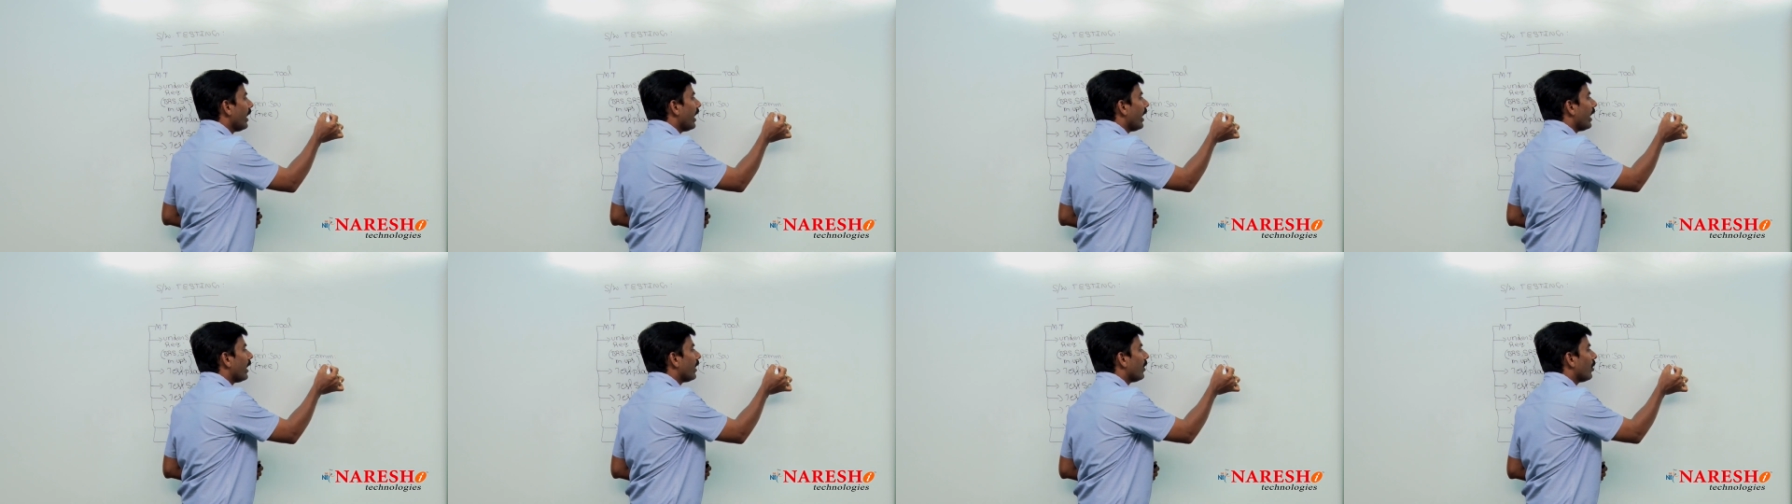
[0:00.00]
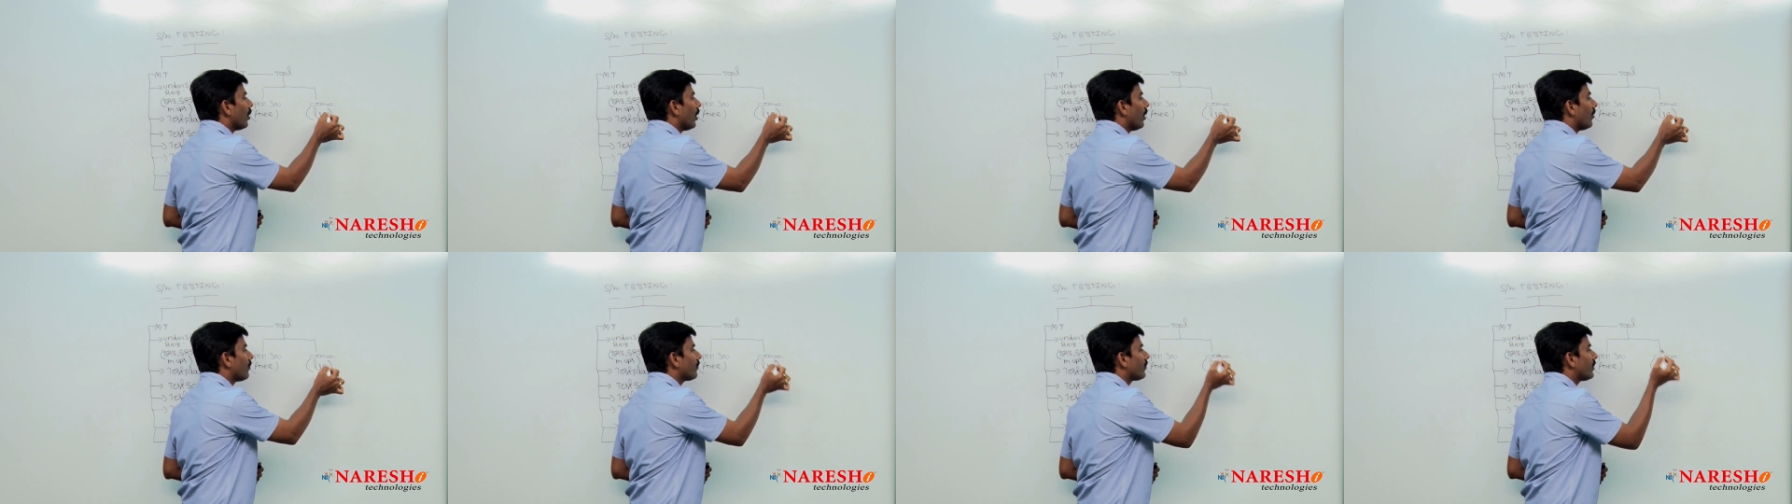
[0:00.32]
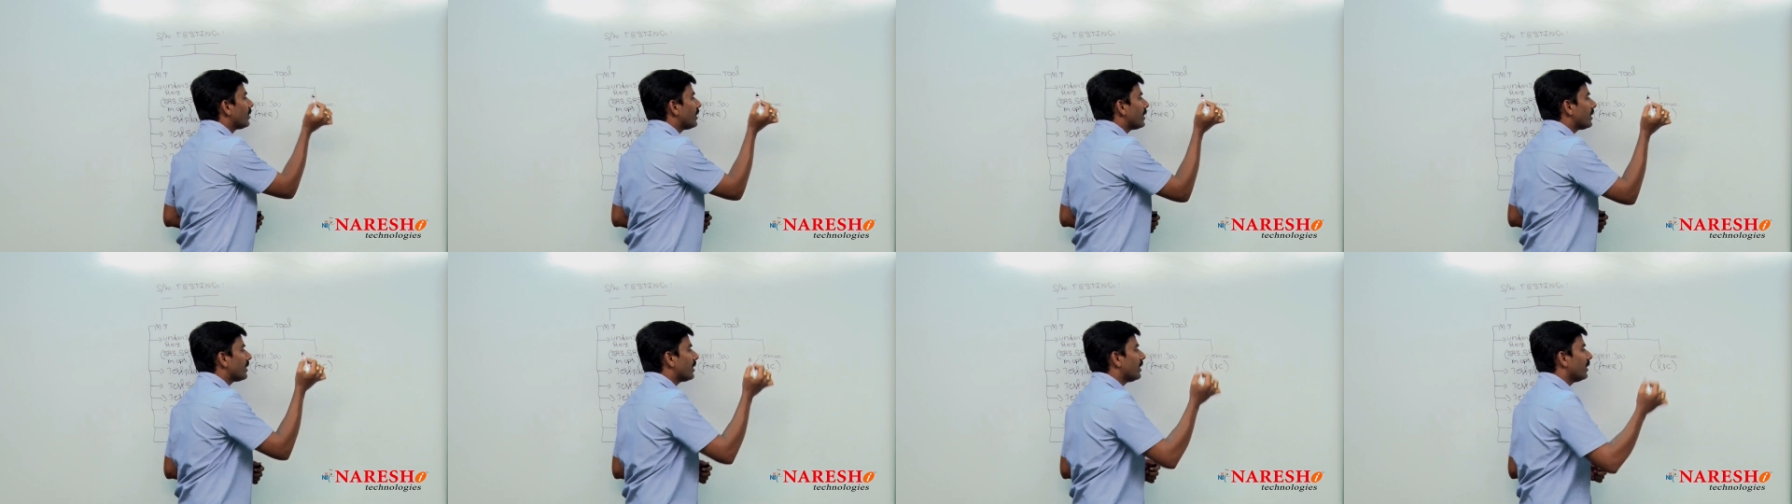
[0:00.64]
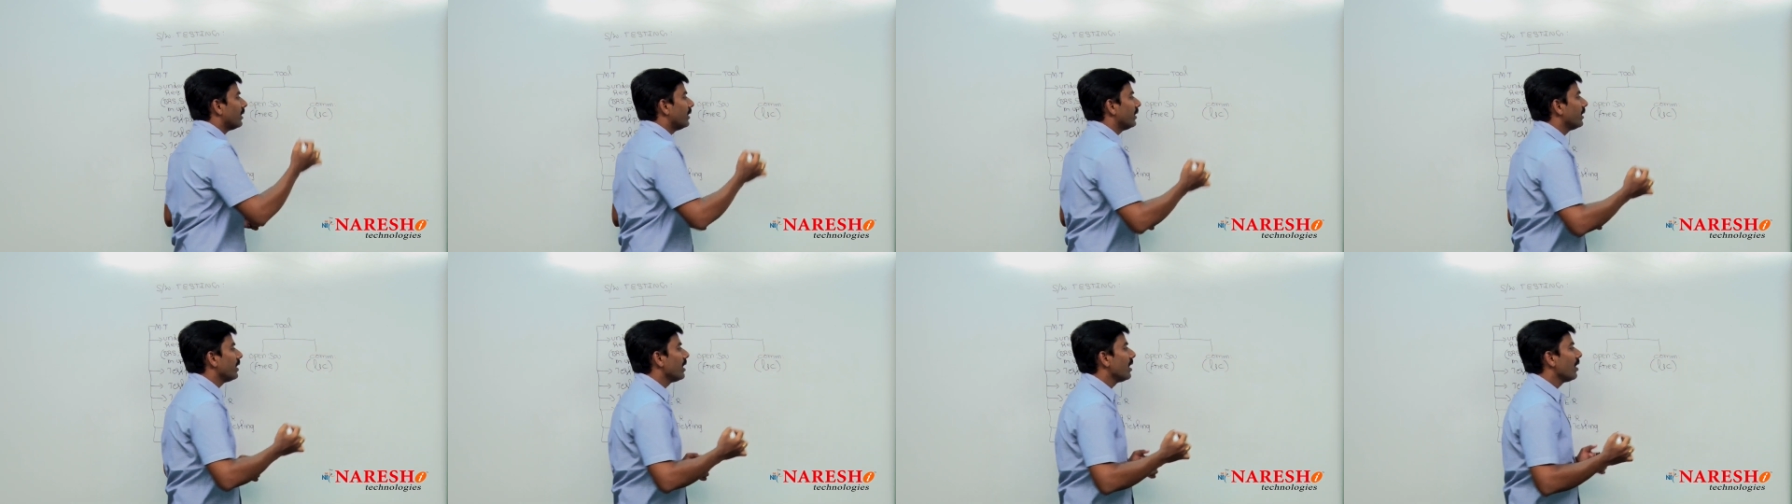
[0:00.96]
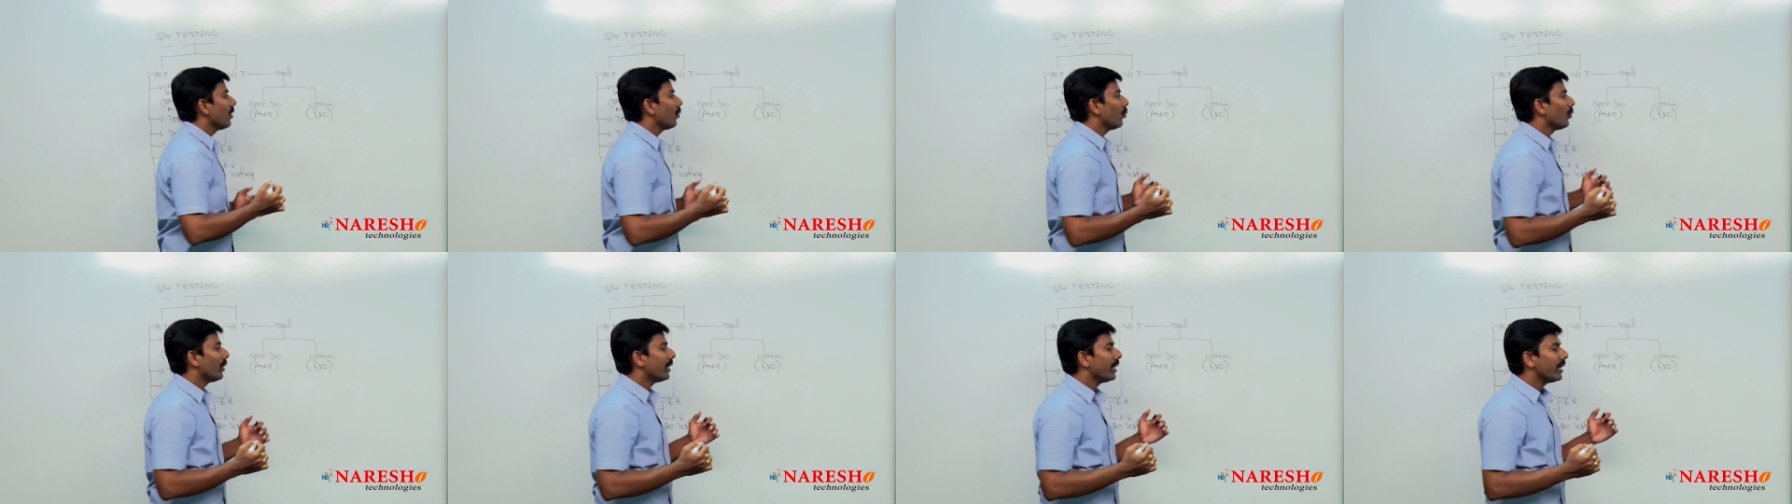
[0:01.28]
and after that
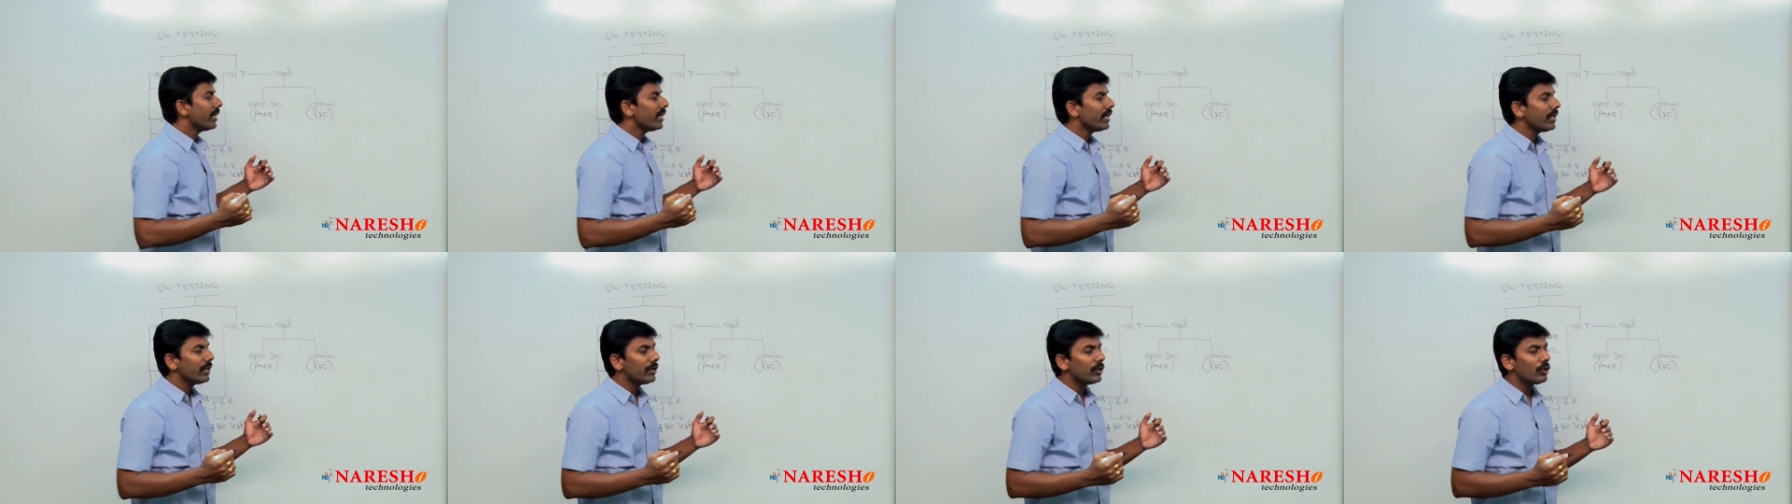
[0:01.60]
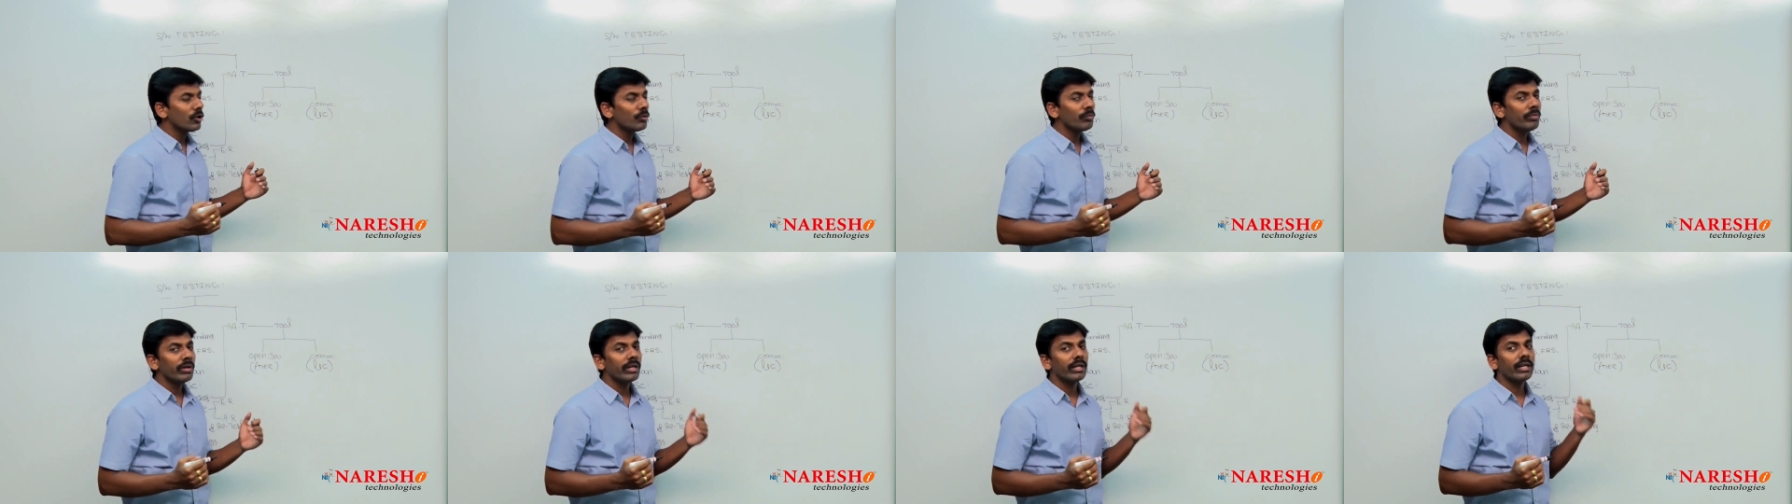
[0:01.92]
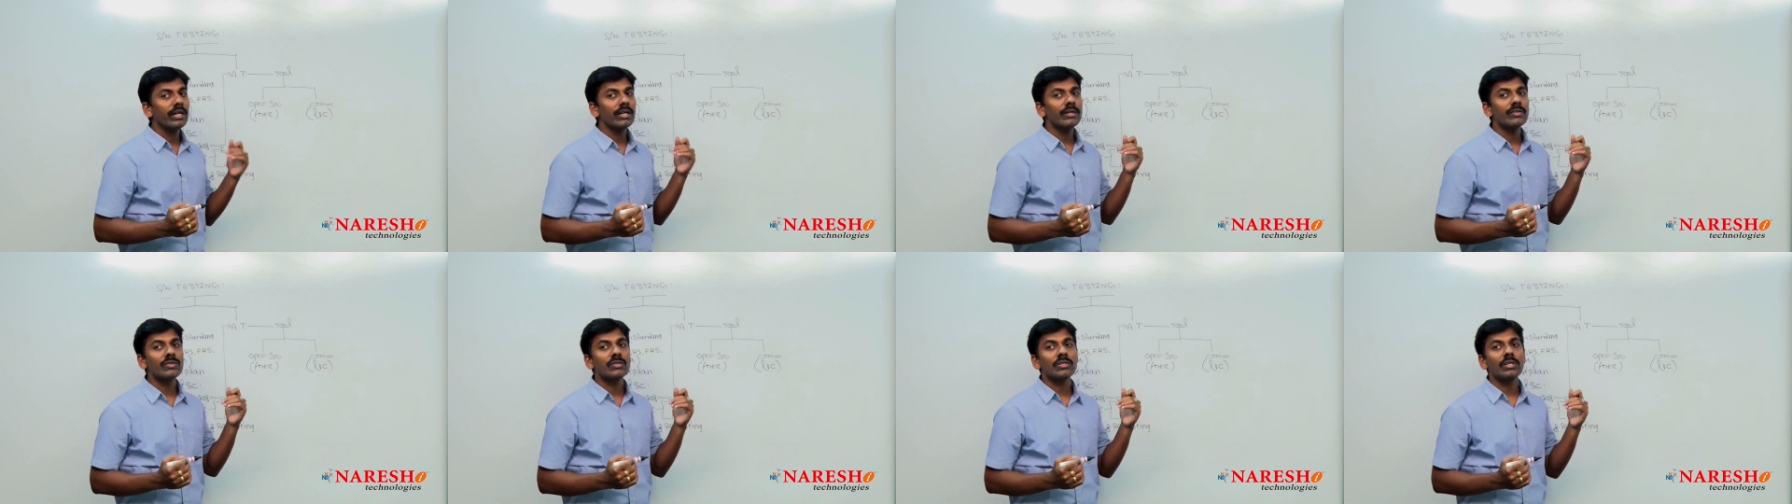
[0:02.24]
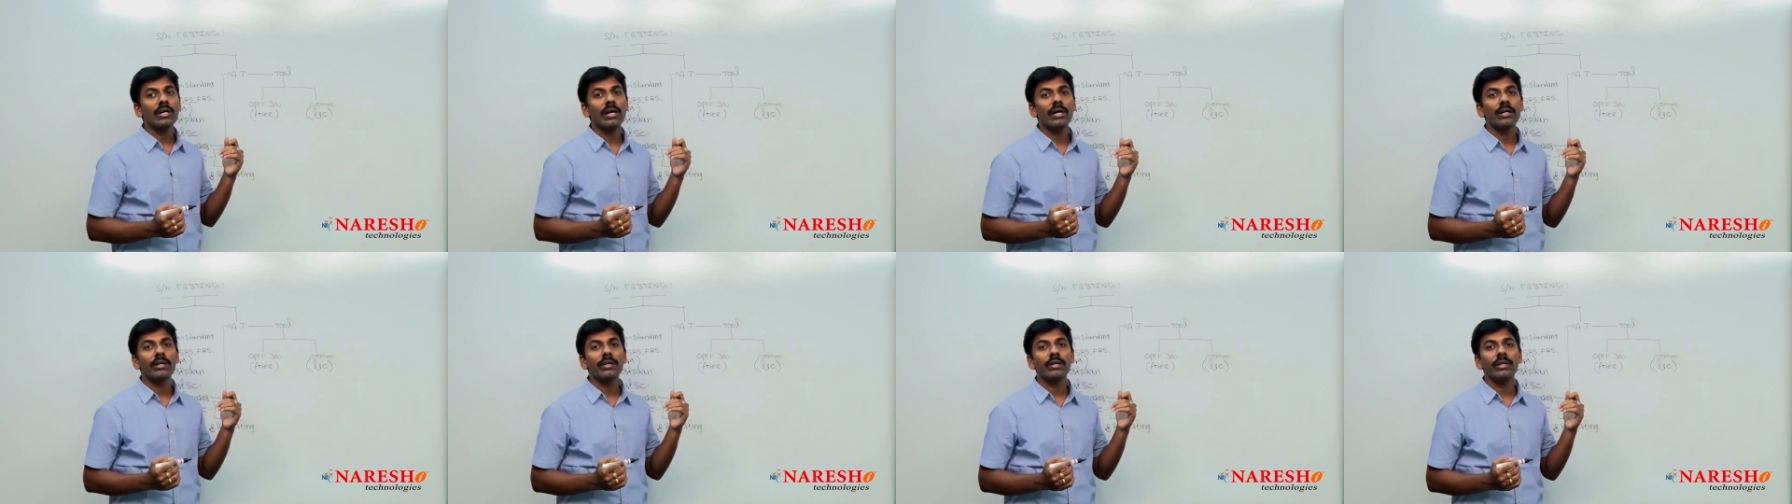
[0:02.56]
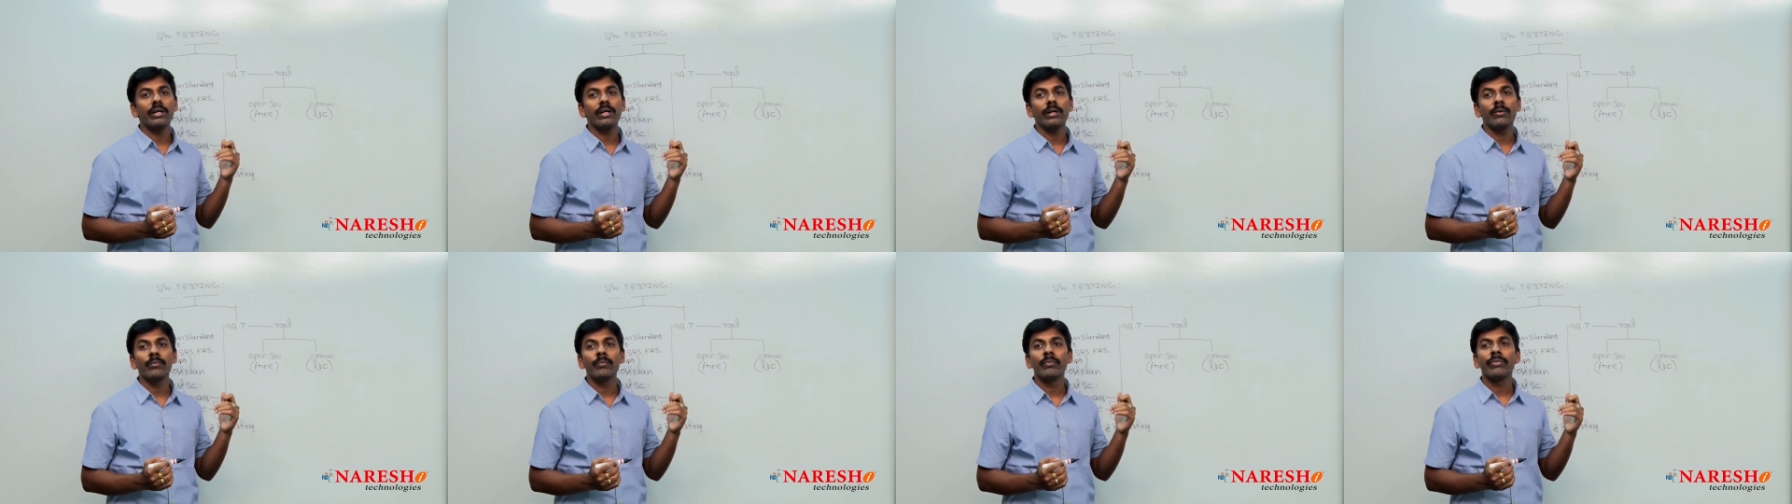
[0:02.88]
we need to be get
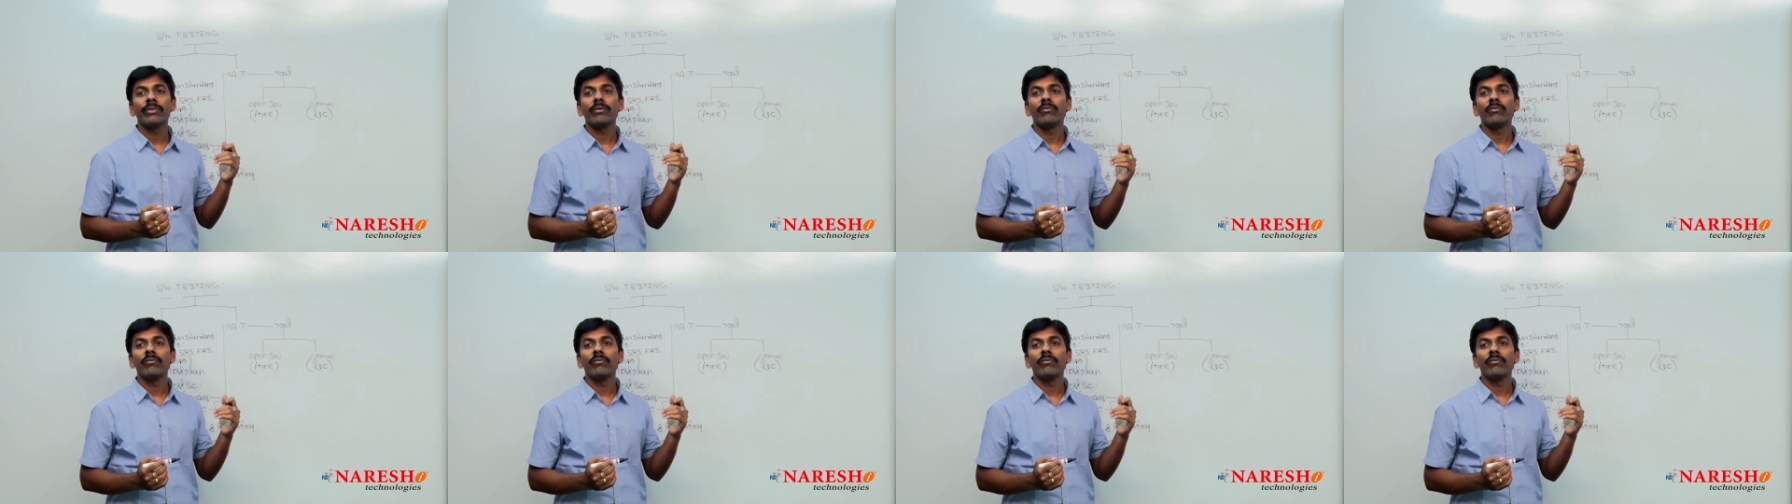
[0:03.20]
started